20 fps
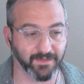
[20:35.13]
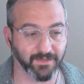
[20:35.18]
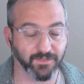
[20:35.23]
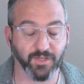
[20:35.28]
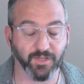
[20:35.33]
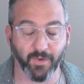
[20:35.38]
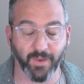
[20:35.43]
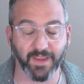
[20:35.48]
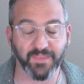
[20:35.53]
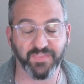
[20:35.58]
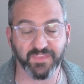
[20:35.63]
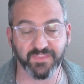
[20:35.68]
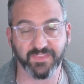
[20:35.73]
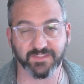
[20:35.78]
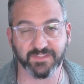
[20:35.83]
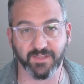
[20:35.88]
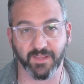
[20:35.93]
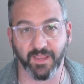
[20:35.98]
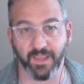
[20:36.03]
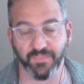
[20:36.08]
No, I think
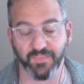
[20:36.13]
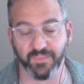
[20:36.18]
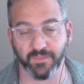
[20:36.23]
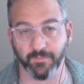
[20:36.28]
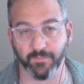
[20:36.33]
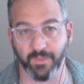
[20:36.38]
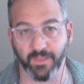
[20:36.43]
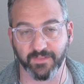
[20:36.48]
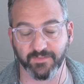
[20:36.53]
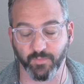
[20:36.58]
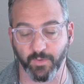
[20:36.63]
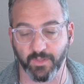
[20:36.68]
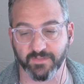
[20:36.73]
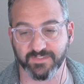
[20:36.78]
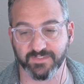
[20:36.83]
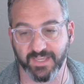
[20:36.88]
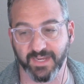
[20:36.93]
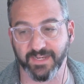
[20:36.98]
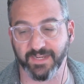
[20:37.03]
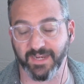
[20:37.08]
that's well
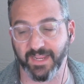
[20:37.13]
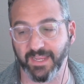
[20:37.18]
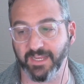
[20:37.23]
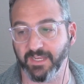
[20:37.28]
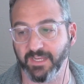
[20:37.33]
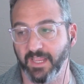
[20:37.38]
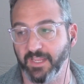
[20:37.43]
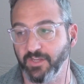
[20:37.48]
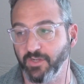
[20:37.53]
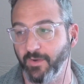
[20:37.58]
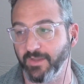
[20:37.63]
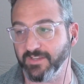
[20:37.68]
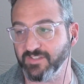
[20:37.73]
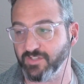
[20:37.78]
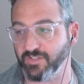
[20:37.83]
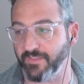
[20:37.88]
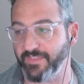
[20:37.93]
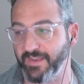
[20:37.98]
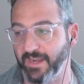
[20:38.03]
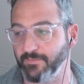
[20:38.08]
said, and you know, I
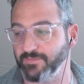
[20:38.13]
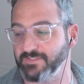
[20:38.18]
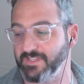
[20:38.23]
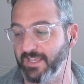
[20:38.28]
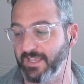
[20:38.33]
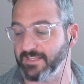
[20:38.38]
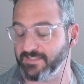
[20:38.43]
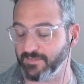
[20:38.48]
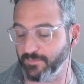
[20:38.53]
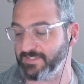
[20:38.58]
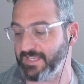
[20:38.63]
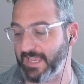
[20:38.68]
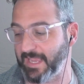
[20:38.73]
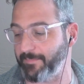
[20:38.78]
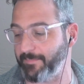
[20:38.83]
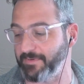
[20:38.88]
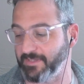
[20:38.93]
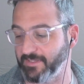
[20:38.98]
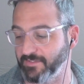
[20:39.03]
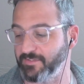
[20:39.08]
saw that as it was
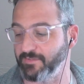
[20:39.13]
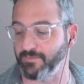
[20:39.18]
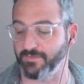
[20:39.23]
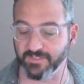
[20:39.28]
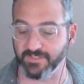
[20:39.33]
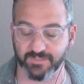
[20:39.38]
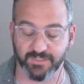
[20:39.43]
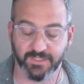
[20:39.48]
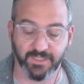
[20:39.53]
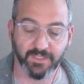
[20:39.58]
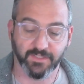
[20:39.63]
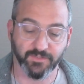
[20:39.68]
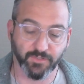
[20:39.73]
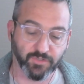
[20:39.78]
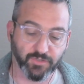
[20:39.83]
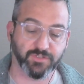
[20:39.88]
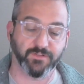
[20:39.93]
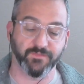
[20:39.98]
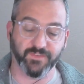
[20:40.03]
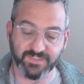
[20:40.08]
happening too. This
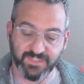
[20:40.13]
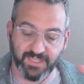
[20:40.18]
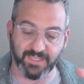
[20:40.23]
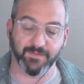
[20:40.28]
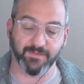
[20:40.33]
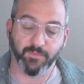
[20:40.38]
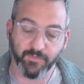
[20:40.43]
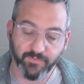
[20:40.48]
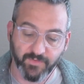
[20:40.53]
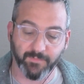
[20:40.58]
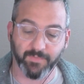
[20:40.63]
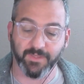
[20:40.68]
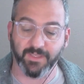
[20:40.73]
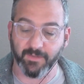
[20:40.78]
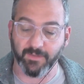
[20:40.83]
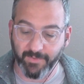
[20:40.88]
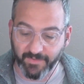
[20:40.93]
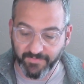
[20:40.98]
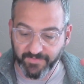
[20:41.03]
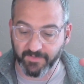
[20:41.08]
notion of the second movie being
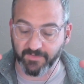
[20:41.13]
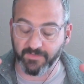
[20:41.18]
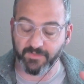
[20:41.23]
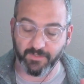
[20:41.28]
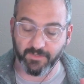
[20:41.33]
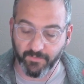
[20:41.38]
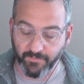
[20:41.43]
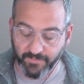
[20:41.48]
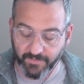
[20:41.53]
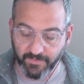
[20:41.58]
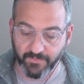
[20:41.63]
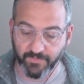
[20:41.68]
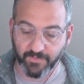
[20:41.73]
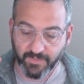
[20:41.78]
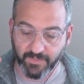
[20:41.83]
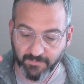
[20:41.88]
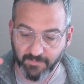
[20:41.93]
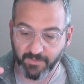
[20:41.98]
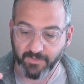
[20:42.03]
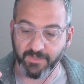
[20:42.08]
about the
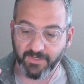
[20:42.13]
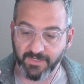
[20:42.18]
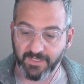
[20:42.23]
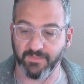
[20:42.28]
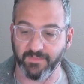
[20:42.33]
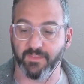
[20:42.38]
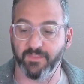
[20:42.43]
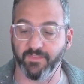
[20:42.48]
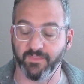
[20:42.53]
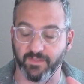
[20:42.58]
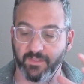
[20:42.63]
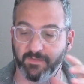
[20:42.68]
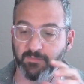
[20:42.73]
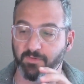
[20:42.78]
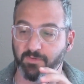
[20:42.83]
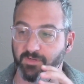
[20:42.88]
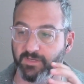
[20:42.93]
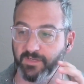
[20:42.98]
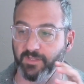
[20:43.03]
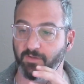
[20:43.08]
community, and then the
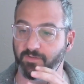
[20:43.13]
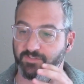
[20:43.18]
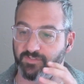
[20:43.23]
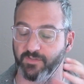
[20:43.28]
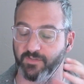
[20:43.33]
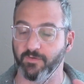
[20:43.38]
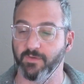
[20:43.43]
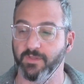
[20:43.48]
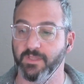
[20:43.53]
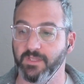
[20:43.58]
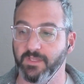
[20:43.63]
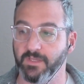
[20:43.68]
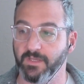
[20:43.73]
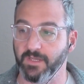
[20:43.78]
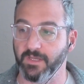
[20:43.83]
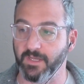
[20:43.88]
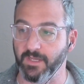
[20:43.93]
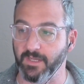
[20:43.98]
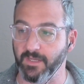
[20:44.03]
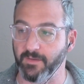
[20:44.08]
community also
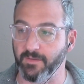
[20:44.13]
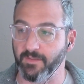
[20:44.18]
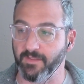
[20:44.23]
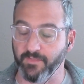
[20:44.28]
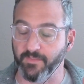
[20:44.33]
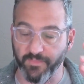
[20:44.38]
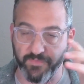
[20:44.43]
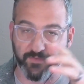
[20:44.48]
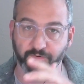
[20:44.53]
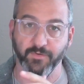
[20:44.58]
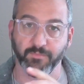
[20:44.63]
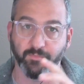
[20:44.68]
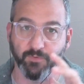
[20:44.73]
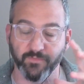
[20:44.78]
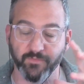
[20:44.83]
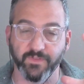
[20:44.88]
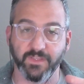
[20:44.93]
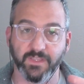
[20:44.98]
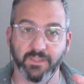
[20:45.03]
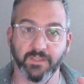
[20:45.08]
in the third
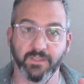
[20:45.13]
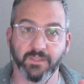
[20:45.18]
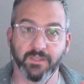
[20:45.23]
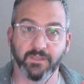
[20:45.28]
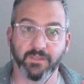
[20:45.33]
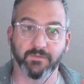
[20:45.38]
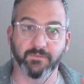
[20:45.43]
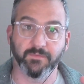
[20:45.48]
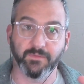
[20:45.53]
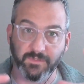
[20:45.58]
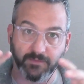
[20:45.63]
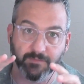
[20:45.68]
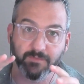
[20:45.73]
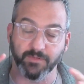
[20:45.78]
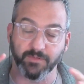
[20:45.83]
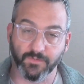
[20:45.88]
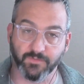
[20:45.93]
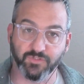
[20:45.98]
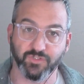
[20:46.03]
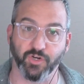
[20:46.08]
movie, you
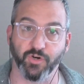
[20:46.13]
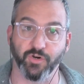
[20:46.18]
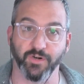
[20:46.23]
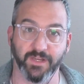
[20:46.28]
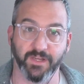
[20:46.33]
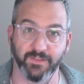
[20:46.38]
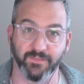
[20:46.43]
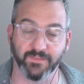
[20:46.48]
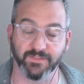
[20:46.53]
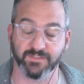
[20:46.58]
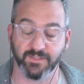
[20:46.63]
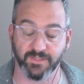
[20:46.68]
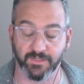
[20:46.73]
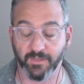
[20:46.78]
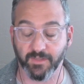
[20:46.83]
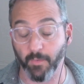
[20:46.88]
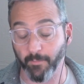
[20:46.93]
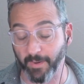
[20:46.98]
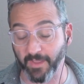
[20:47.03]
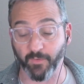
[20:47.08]
know, turning this.
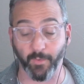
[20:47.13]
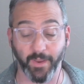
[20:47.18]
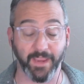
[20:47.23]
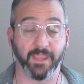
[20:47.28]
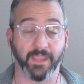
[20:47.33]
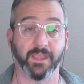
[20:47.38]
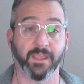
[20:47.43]
By the way,